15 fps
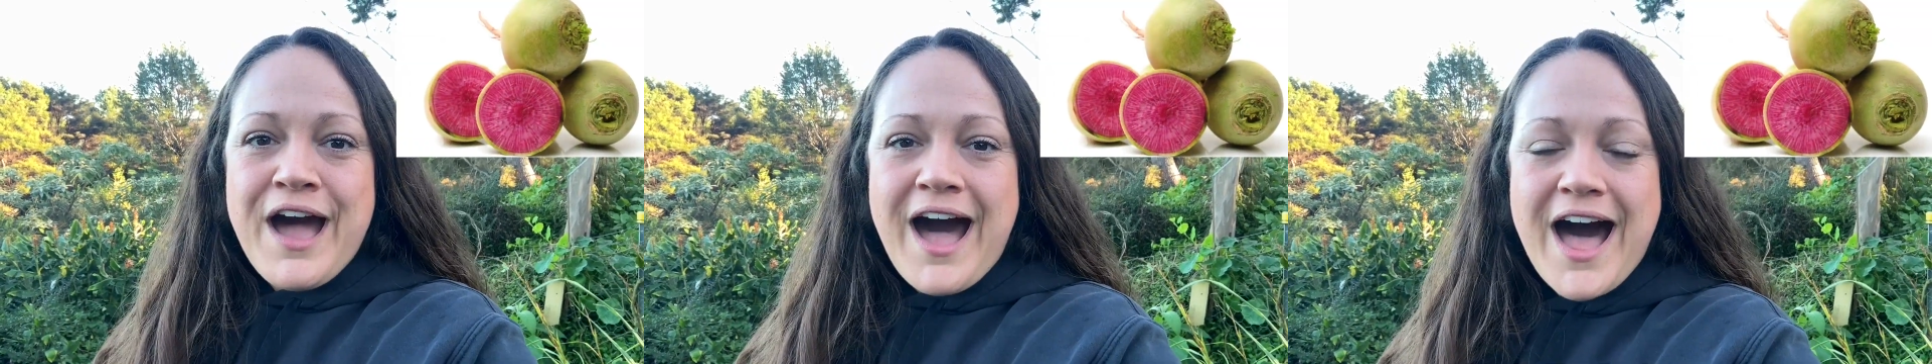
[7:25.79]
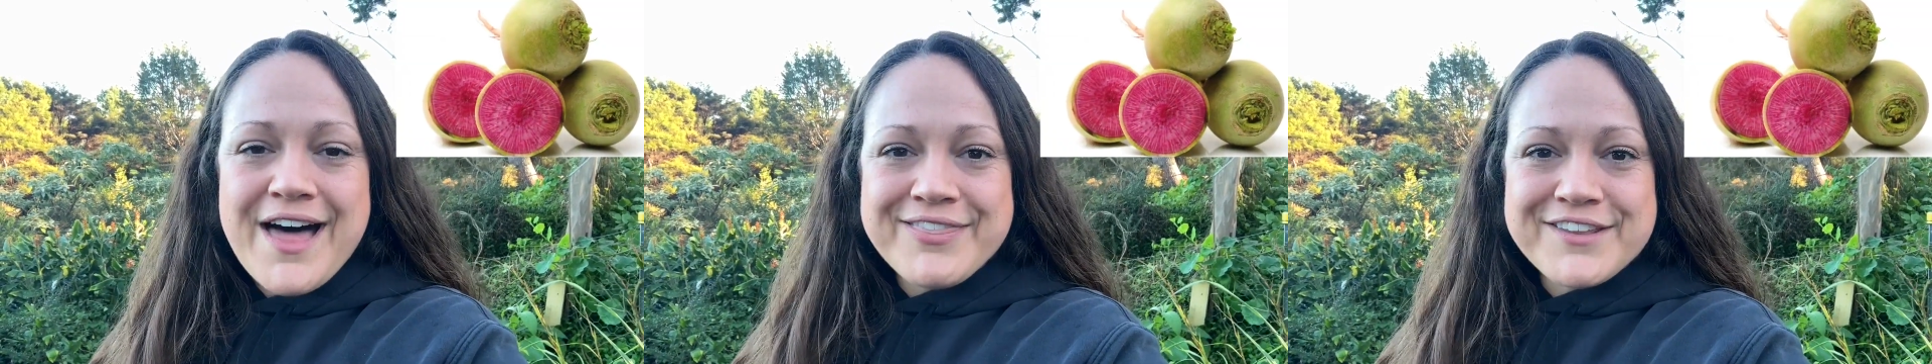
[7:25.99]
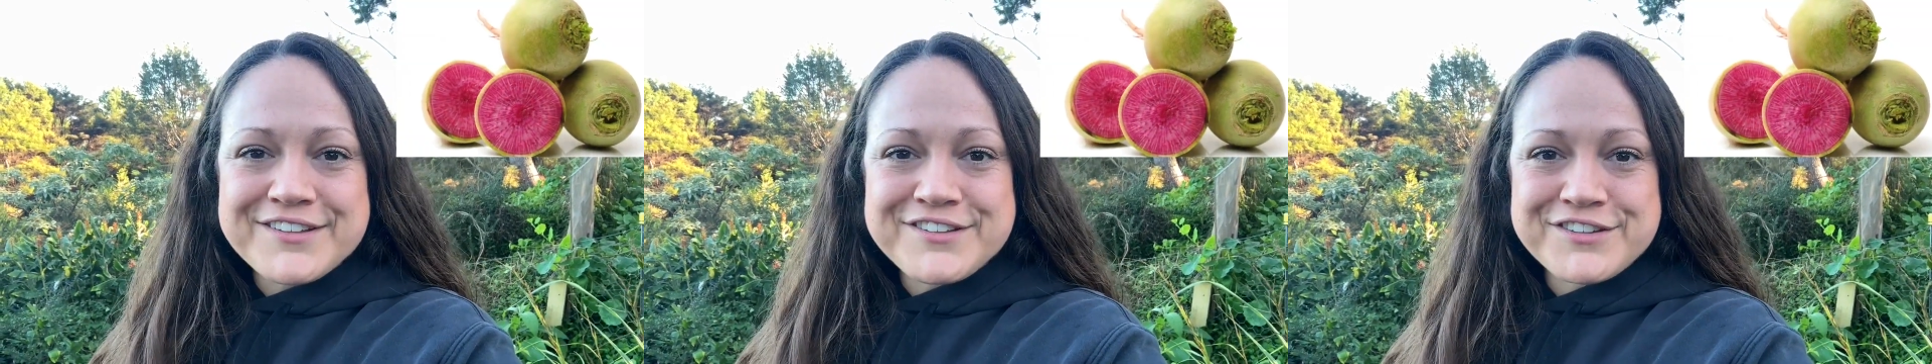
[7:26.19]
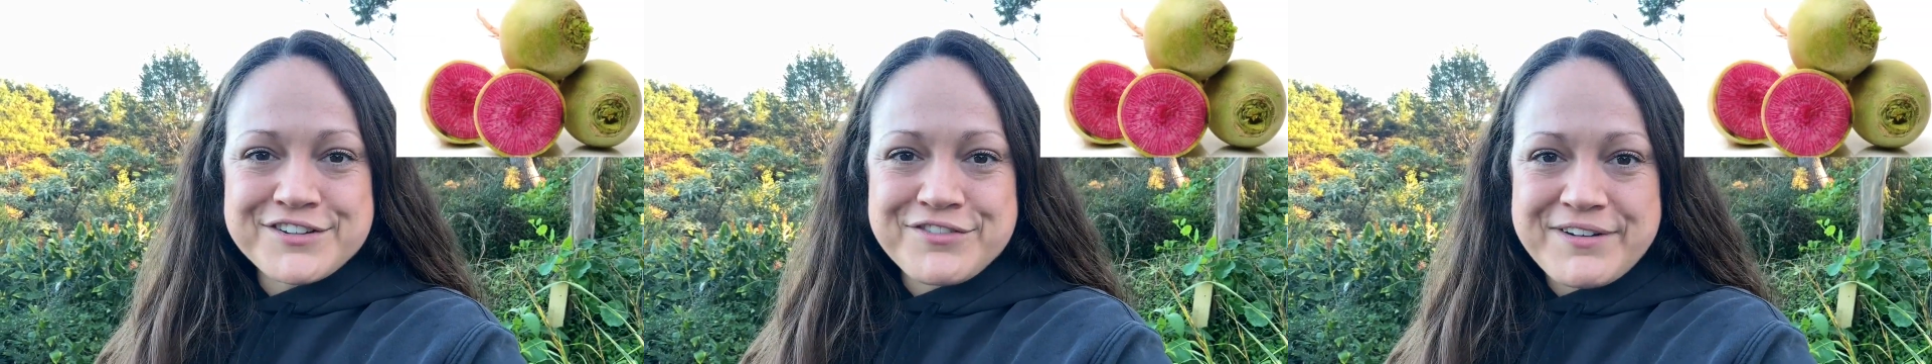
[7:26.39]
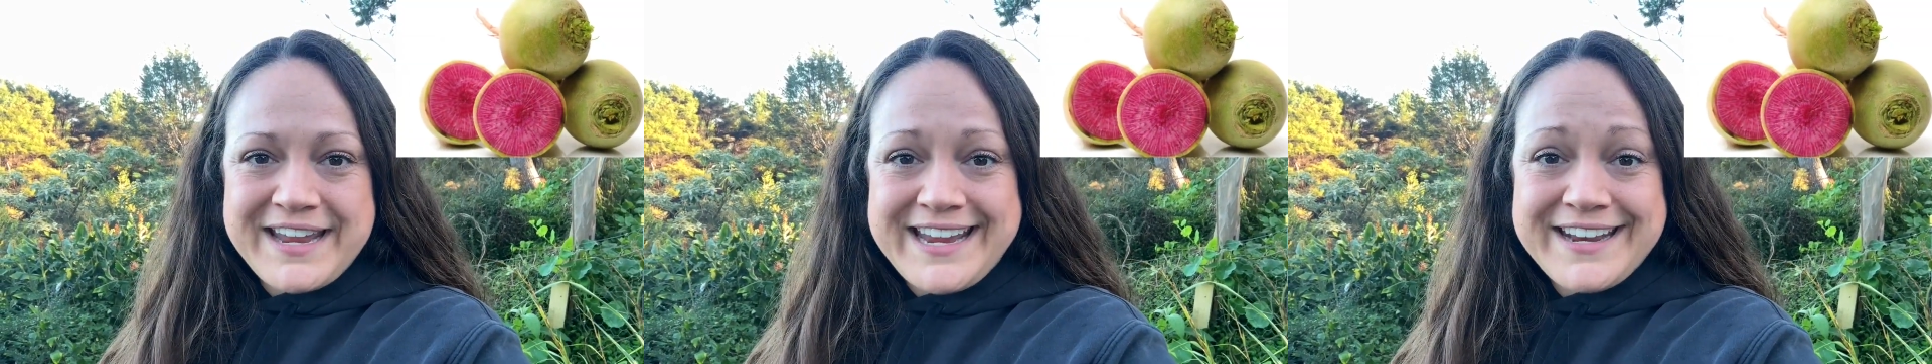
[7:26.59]
on the
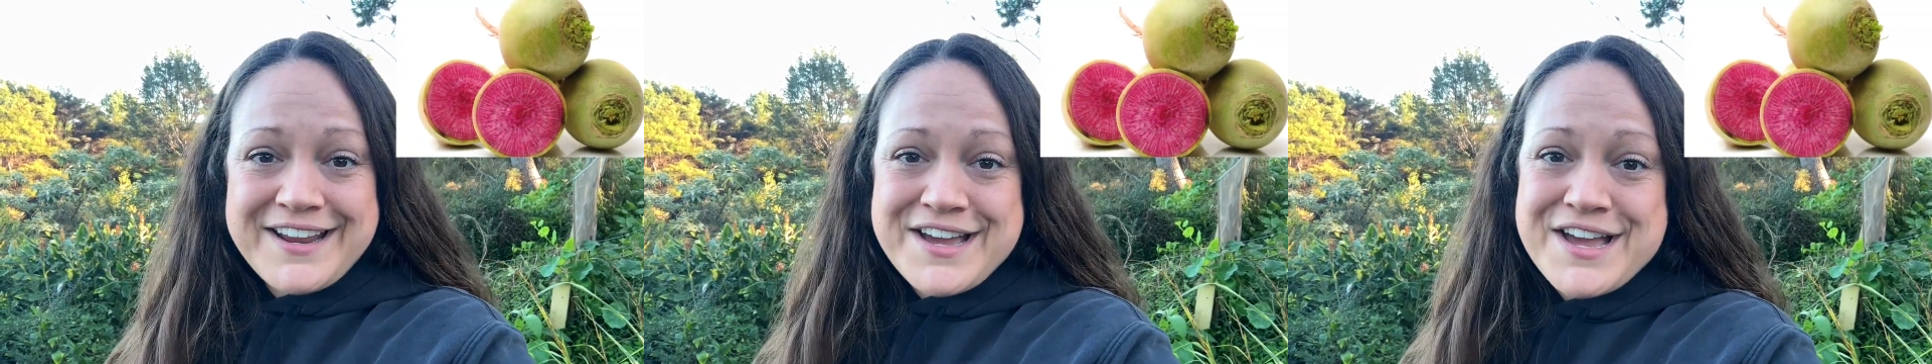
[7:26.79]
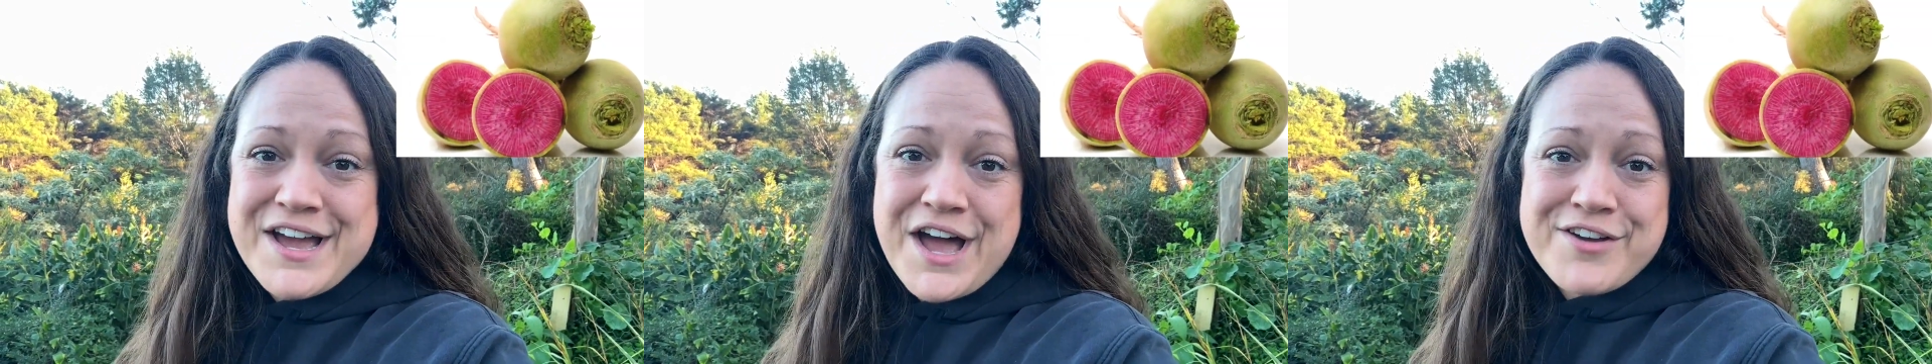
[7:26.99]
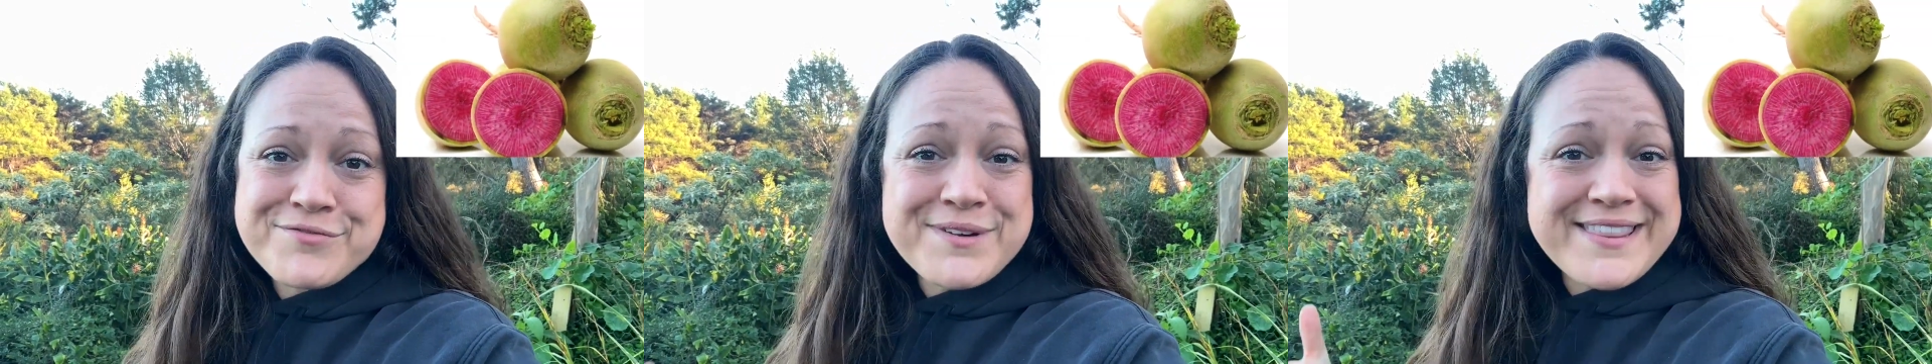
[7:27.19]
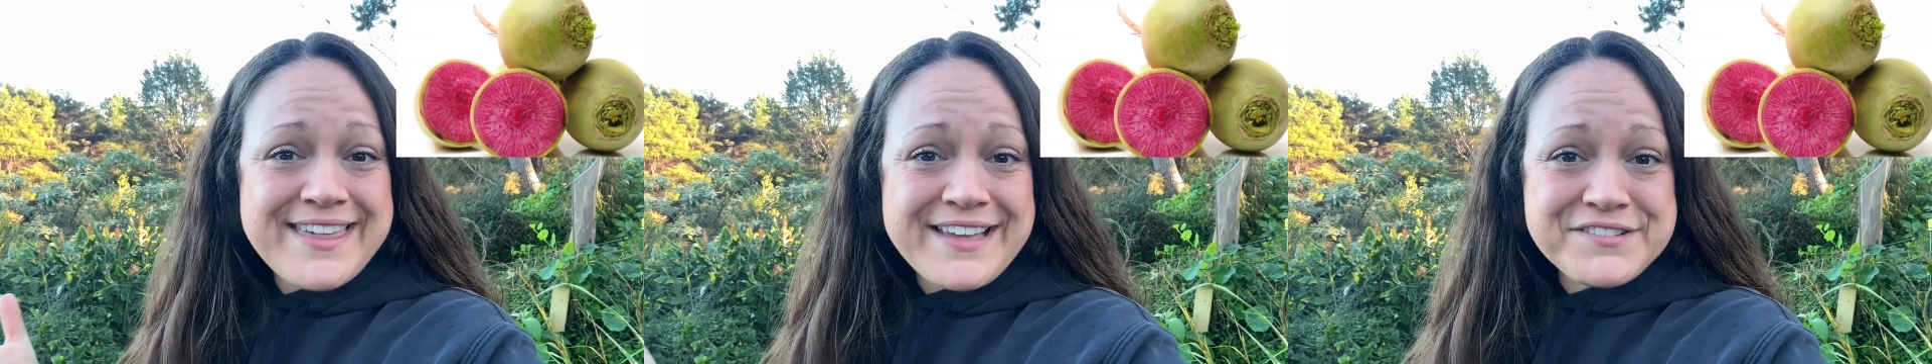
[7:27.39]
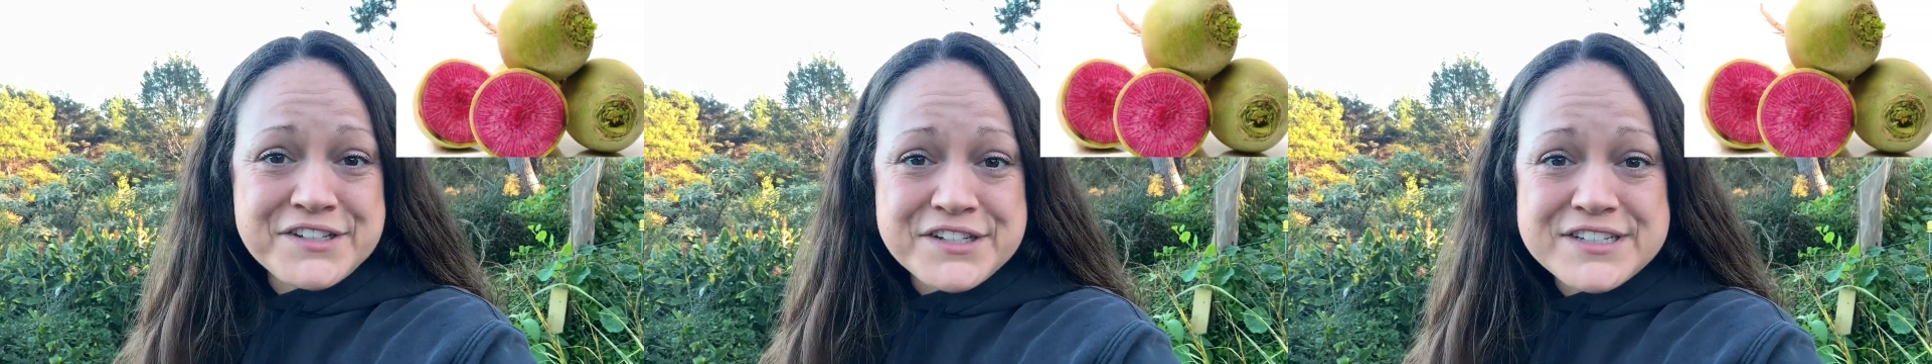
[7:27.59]
screen of what
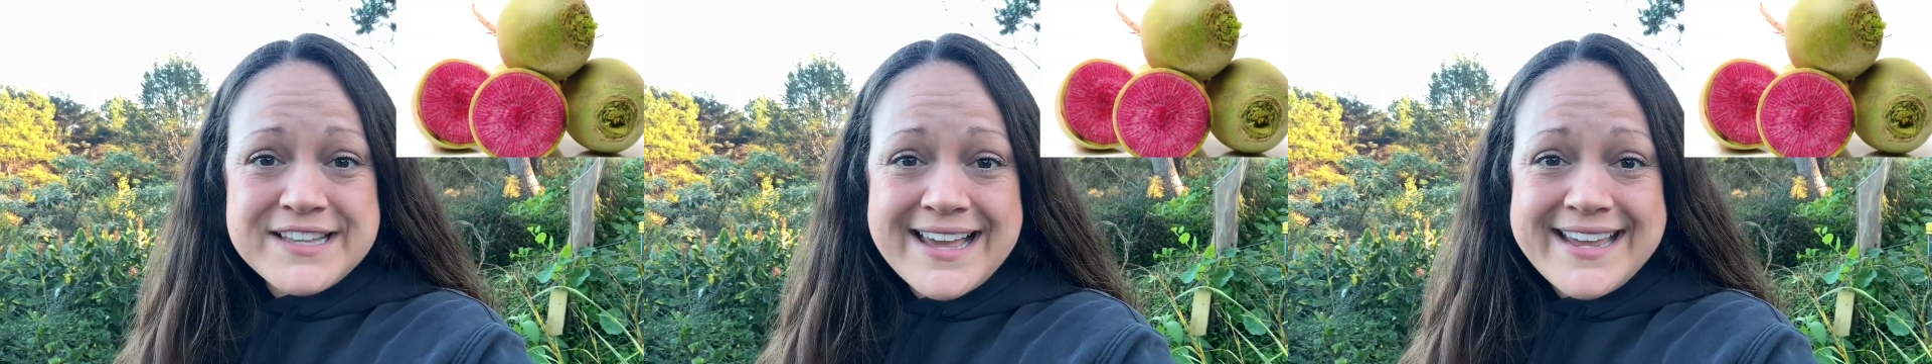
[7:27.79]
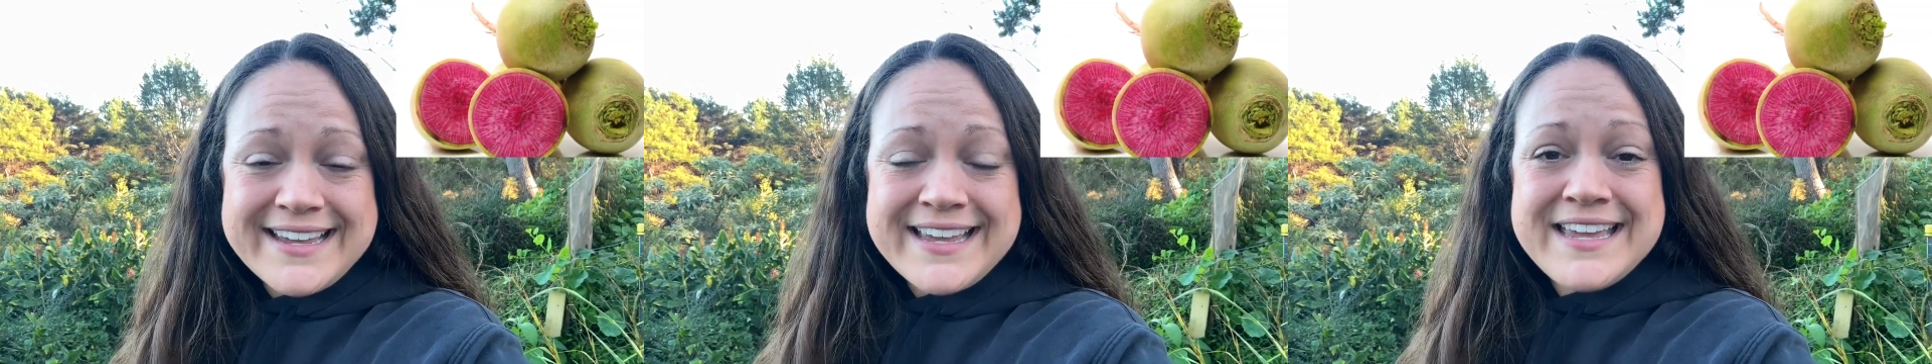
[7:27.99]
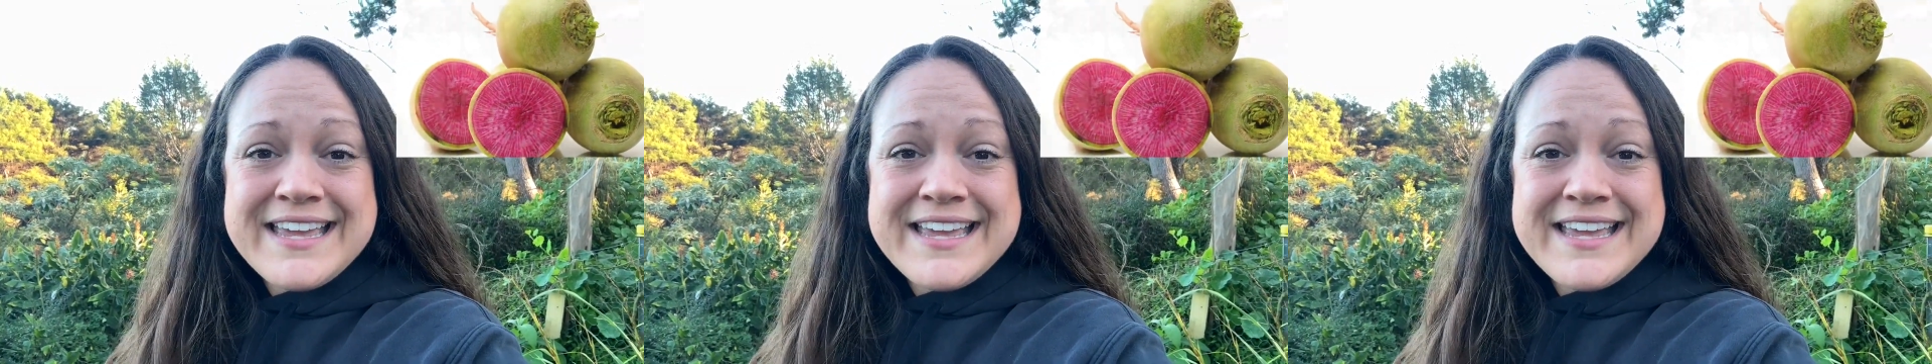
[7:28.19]
they look like.